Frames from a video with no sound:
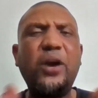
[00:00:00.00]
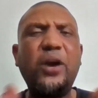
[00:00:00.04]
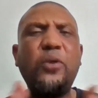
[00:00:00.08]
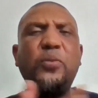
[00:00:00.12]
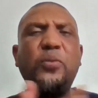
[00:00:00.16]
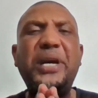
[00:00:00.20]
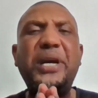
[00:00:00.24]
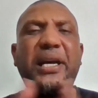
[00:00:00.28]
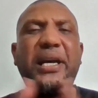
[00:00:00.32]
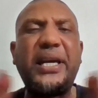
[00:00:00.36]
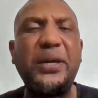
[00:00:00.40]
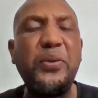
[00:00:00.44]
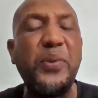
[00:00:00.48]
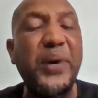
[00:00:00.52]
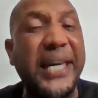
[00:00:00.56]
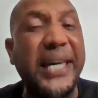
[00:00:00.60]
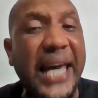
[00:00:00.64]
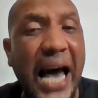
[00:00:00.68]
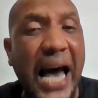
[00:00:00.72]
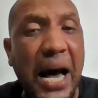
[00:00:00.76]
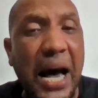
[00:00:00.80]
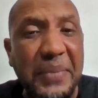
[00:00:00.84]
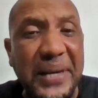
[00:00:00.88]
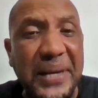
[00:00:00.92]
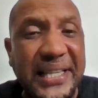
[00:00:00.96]
We
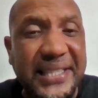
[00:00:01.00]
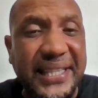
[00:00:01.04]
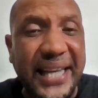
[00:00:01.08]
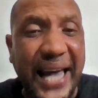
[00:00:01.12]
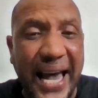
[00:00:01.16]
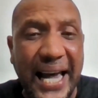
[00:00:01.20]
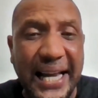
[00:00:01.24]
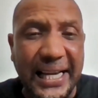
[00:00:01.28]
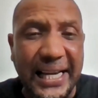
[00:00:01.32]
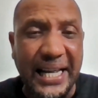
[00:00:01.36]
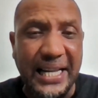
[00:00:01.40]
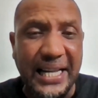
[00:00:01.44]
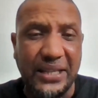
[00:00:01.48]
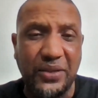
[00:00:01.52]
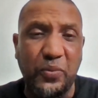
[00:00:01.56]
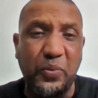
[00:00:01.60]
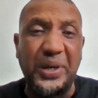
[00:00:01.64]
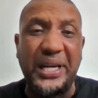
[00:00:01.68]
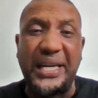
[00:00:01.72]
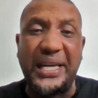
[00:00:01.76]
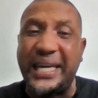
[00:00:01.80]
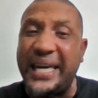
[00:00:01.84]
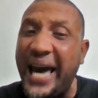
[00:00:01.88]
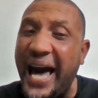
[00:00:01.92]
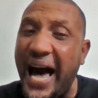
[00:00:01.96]
can't be silent.
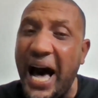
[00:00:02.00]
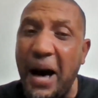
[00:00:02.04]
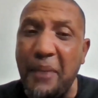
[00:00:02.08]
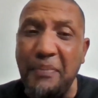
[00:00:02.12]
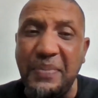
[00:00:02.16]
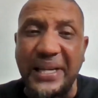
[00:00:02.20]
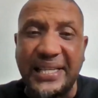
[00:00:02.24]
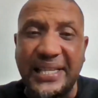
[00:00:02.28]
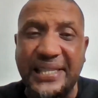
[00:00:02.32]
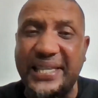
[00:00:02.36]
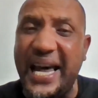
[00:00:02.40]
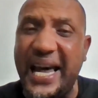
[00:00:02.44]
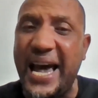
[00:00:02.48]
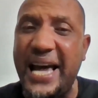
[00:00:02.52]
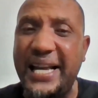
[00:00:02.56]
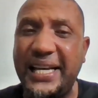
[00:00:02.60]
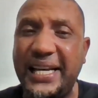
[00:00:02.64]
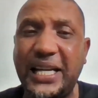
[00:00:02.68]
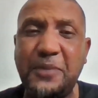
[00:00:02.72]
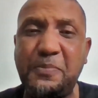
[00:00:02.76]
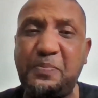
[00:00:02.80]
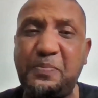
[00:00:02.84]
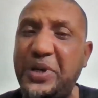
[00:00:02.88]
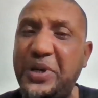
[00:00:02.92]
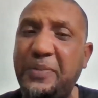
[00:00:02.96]
We can't be
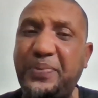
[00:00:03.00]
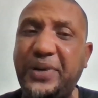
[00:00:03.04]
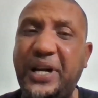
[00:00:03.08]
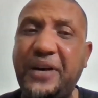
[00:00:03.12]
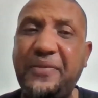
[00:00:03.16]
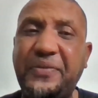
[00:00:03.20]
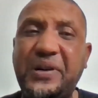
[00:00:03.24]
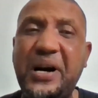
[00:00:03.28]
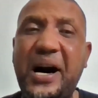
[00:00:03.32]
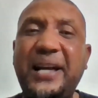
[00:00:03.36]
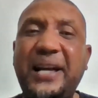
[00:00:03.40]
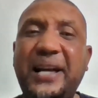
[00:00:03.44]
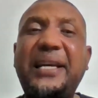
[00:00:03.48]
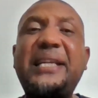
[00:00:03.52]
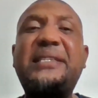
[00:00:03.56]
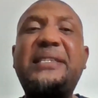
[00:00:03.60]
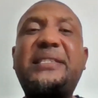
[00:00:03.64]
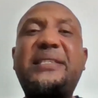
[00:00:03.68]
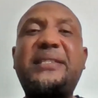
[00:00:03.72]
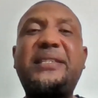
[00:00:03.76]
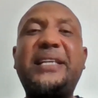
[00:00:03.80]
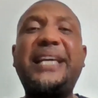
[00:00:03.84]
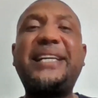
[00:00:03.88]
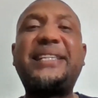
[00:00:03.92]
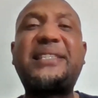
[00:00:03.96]
silent, people of God.
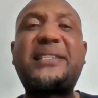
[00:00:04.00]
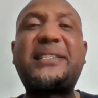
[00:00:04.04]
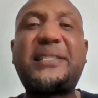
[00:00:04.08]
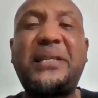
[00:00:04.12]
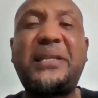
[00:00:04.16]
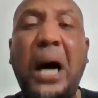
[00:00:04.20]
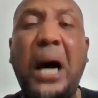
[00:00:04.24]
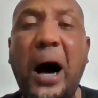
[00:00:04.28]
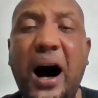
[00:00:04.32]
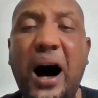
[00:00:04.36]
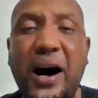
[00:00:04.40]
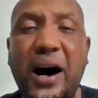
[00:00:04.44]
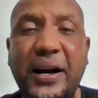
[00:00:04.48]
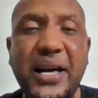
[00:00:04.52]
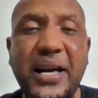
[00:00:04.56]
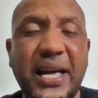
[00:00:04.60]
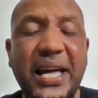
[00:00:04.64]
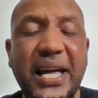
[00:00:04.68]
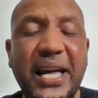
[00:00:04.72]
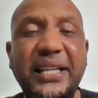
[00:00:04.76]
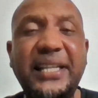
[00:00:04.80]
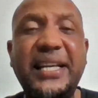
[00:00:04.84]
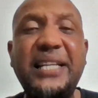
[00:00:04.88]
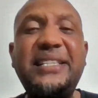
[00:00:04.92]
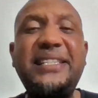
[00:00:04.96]
It's talk.
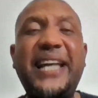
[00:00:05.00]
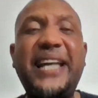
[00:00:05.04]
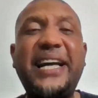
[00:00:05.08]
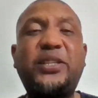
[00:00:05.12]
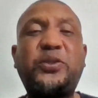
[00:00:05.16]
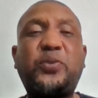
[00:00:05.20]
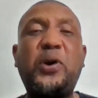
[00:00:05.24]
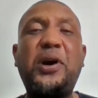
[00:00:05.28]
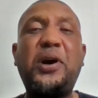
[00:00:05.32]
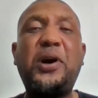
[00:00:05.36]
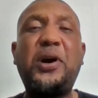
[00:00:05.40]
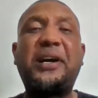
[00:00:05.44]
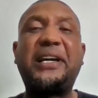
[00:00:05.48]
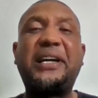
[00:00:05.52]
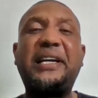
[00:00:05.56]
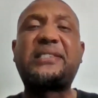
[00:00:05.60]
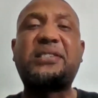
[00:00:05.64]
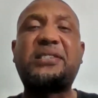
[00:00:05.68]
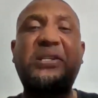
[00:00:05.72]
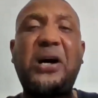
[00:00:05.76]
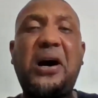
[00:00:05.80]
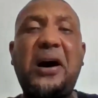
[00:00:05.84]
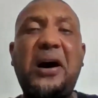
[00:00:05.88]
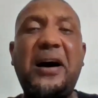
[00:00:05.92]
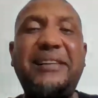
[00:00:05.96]
The network
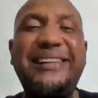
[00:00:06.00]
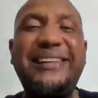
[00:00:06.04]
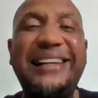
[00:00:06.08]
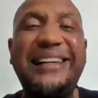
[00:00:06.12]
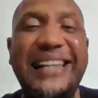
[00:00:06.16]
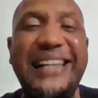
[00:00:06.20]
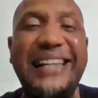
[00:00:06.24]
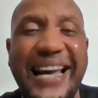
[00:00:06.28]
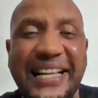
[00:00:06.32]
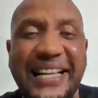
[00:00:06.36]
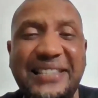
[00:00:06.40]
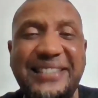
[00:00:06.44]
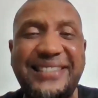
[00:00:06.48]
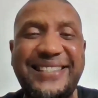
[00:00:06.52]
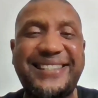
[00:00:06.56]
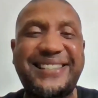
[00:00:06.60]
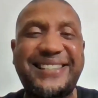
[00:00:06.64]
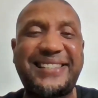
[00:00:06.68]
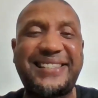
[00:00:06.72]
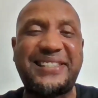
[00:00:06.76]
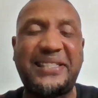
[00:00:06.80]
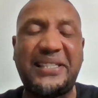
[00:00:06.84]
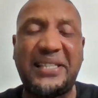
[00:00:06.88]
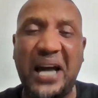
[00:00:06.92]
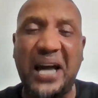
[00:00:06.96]
is called
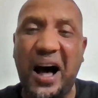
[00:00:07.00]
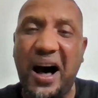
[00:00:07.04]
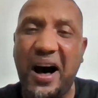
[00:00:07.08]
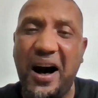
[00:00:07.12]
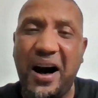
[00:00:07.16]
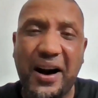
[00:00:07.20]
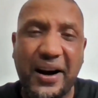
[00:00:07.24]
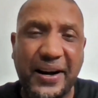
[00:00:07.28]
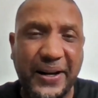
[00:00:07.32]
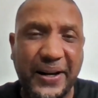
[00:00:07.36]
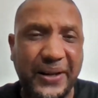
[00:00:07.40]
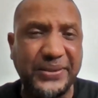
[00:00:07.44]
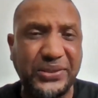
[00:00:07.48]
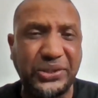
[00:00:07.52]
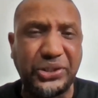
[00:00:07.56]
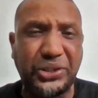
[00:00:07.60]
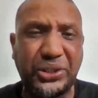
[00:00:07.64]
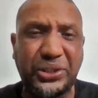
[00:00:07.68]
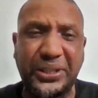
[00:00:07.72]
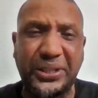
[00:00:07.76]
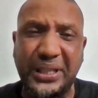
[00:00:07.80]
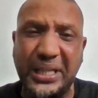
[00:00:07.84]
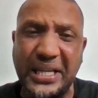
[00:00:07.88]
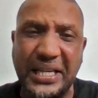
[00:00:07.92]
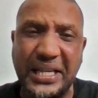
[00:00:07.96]
Let's Talk.
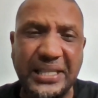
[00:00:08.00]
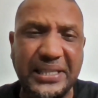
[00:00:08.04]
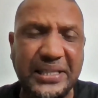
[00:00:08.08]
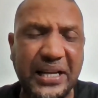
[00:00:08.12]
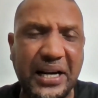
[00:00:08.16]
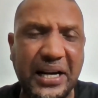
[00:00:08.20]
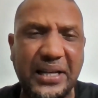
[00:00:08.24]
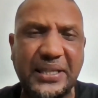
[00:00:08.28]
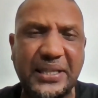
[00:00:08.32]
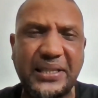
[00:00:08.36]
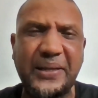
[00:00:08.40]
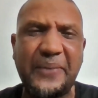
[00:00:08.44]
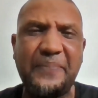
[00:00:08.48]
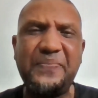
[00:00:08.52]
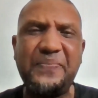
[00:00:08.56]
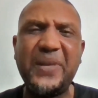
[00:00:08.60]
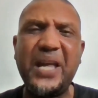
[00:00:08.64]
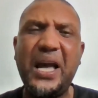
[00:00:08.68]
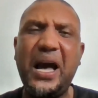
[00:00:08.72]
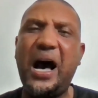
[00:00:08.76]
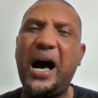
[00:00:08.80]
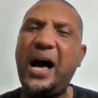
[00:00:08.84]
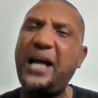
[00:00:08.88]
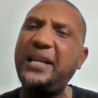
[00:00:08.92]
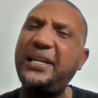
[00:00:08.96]
Jesus.
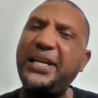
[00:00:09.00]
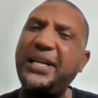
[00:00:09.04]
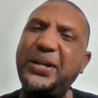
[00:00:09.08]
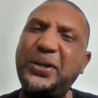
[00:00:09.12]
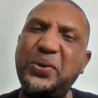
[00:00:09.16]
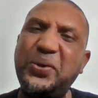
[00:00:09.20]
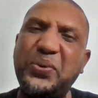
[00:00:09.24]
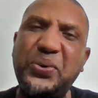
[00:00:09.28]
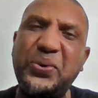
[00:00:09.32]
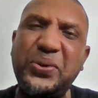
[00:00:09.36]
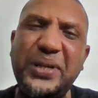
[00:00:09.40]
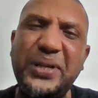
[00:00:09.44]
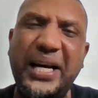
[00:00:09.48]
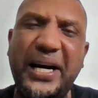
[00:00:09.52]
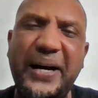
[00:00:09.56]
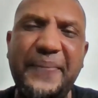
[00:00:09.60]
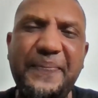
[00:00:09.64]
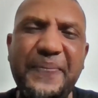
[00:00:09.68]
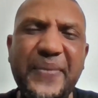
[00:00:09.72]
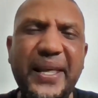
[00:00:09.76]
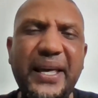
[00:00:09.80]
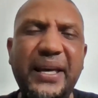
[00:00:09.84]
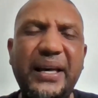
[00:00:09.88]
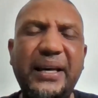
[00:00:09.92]
Hallelujah.